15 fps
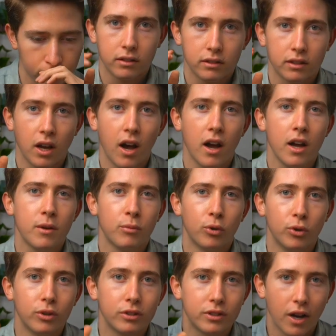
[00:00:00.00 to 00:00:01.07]
Time or
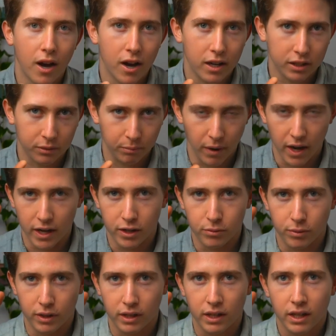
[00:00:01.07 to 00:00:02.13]
task
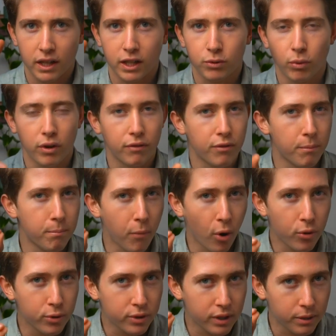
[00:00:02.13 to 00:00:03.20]
management is one of the
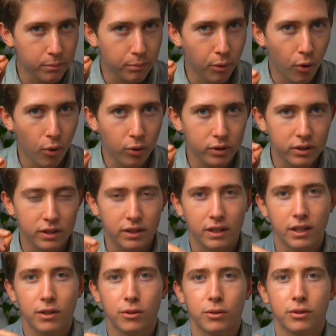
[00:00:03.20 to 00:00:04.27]
most important
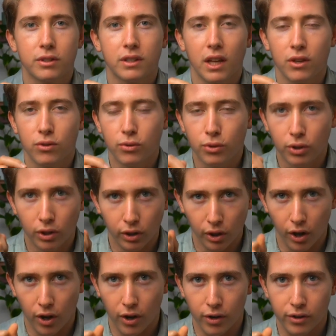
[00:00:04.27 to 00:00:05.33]
skills that you can
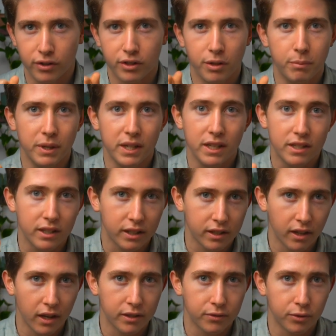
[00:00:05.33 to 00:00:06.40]
learn to be
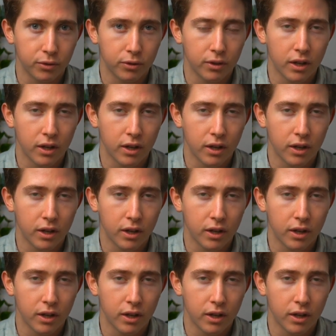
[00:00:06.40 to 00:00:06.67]
successful,